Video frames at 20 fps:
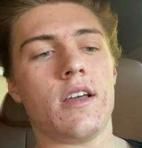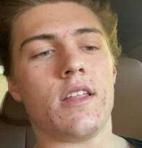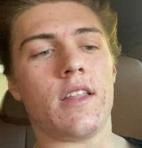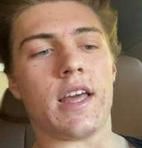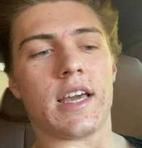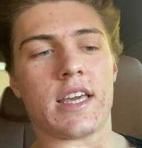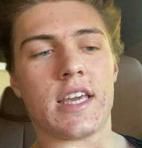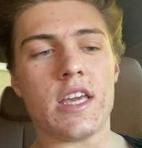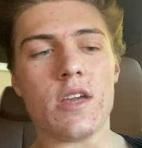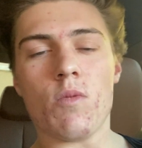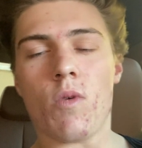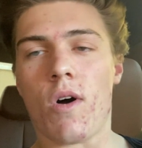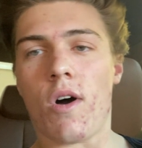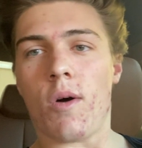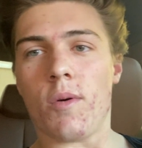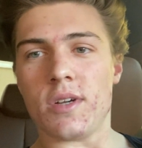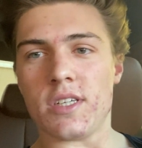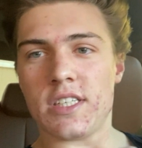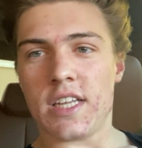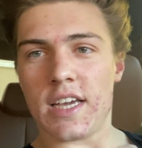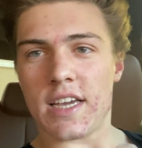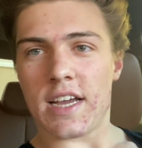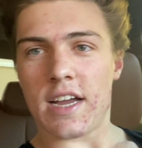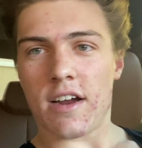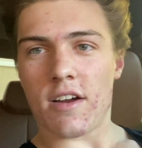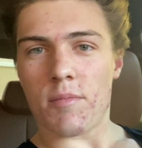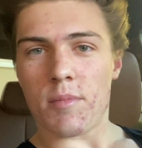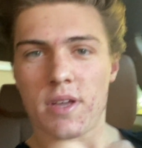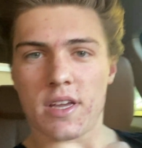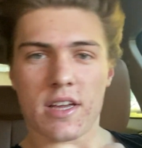like, he will always take
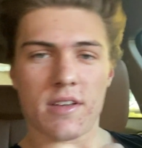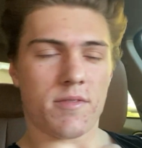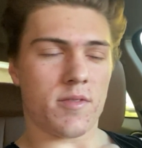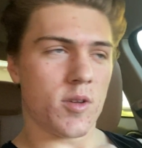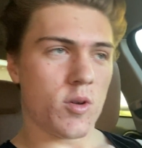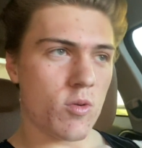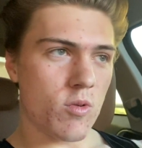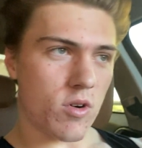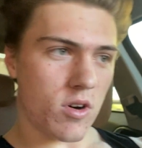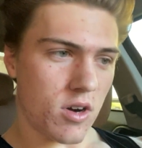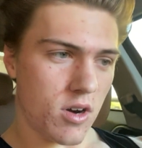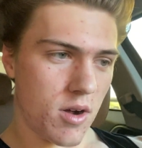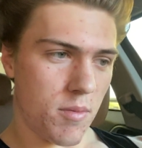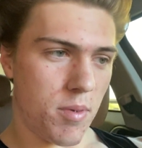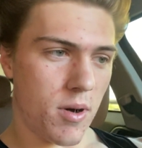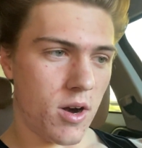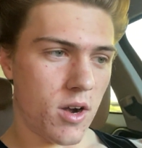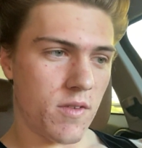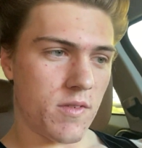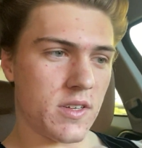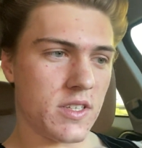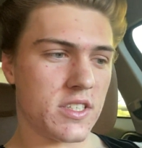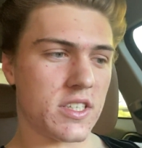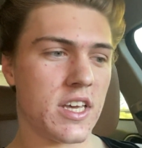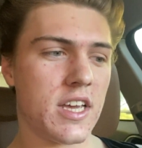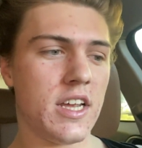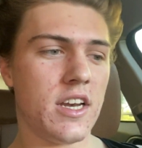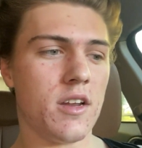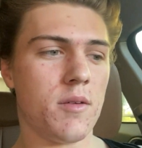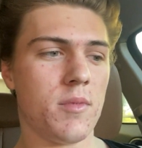care of me. If you are a part of his
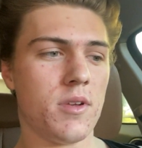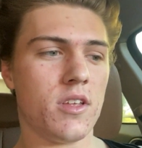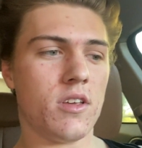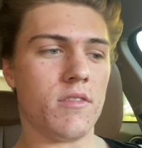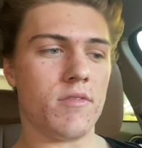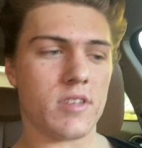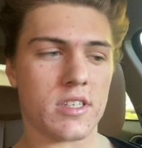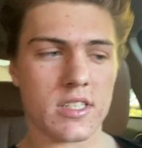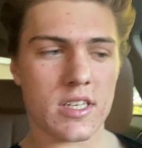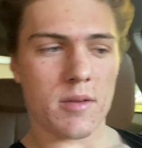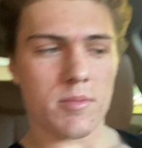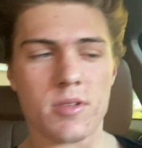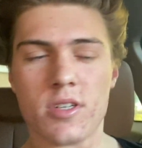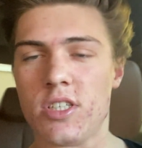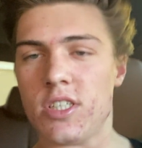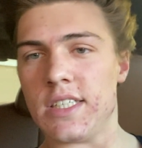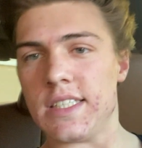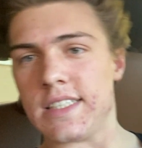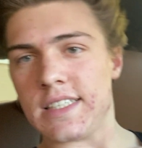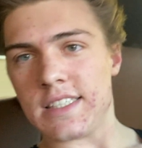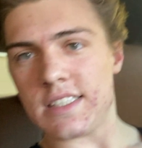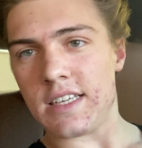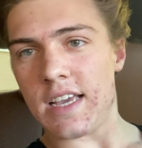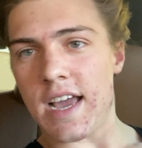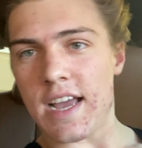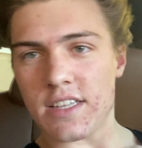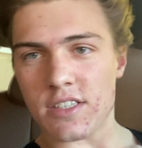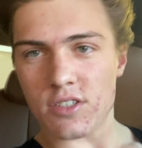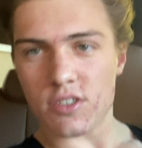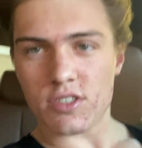kingdom and you've accepted Jesus
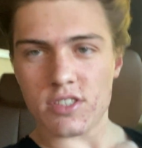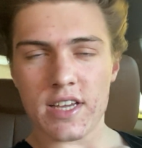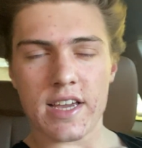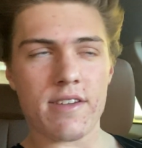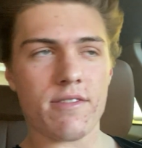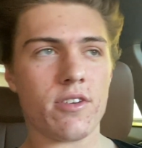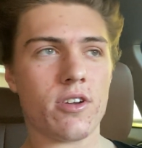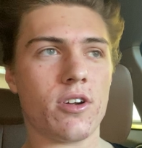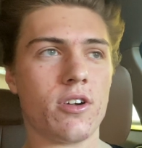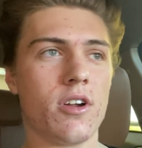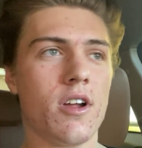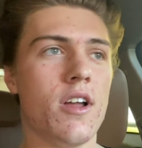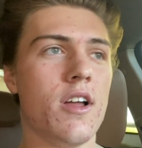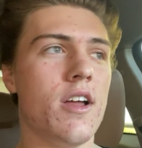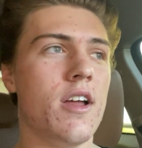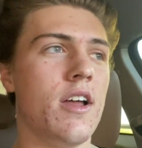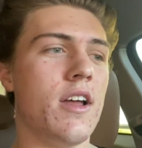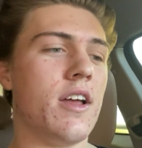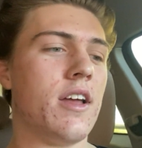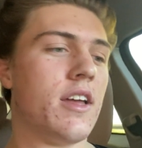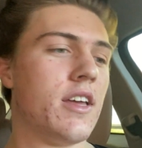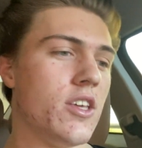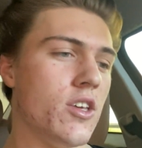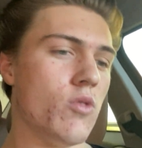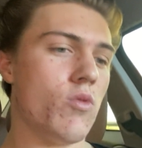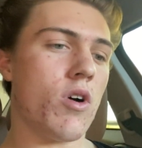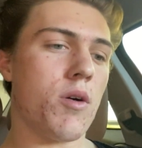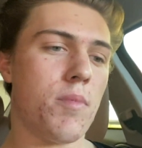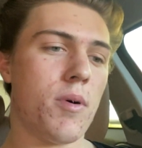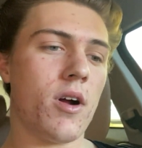as your savior,
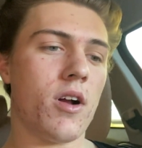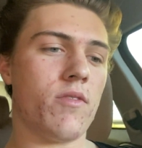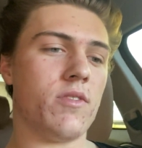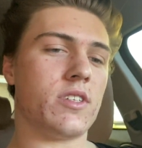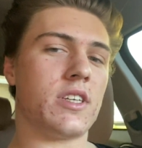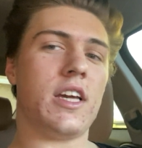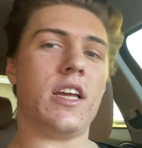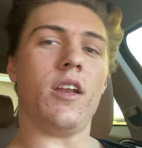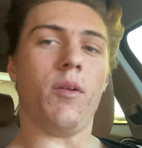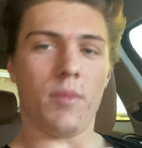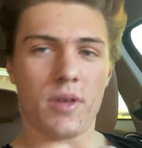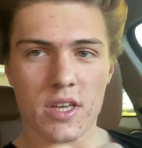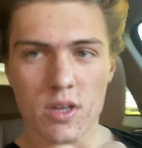you are part of his kingdom.